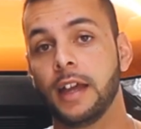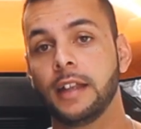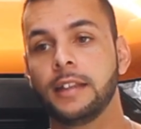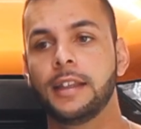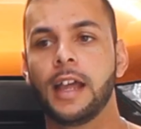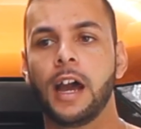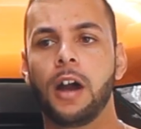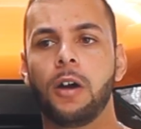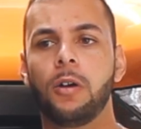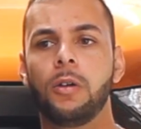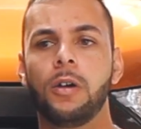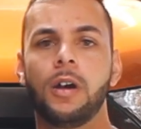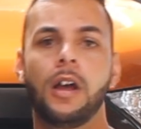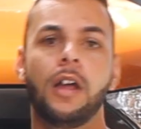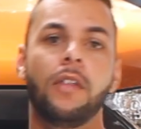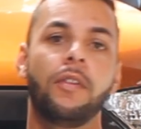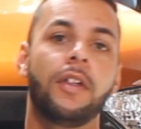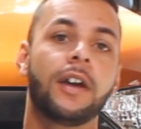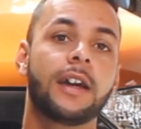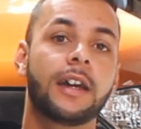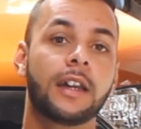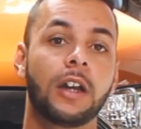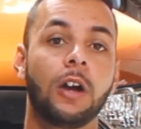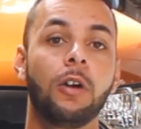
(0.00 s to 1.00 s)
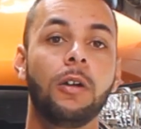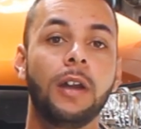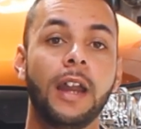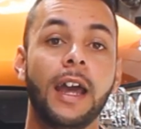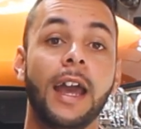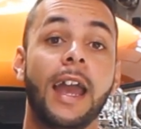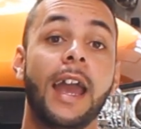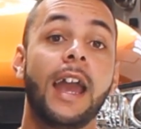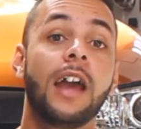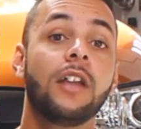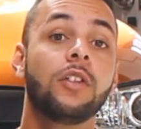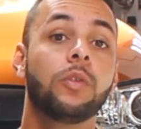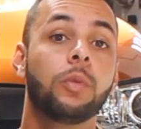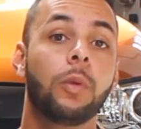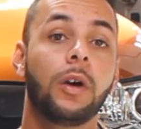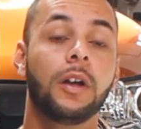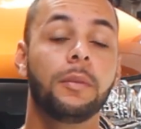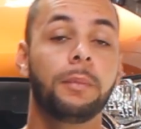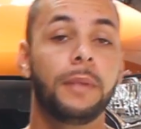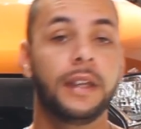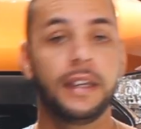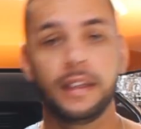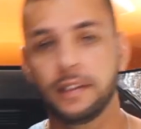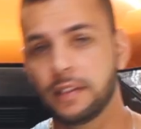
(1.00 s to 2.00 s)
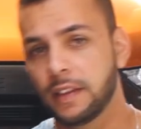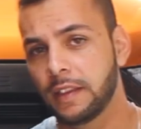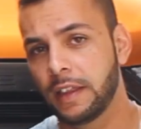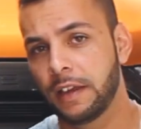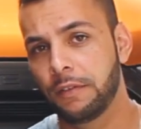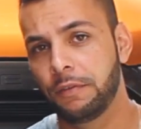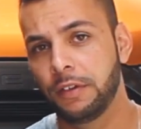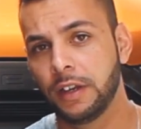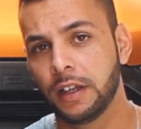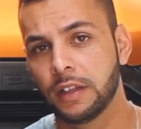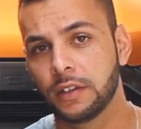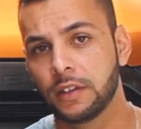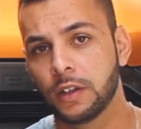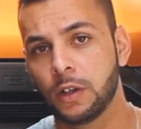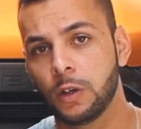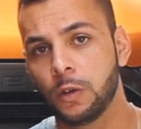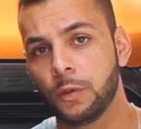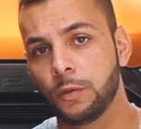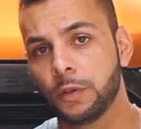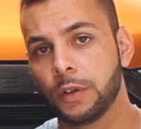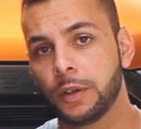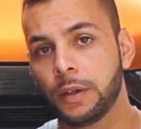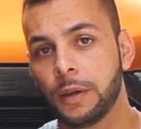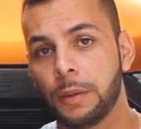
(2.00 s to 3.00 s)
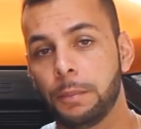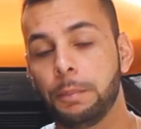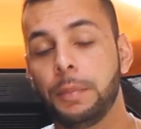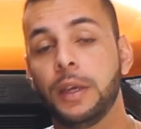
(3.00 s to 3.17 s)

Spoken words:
Now, the Corolla has won many South Africans over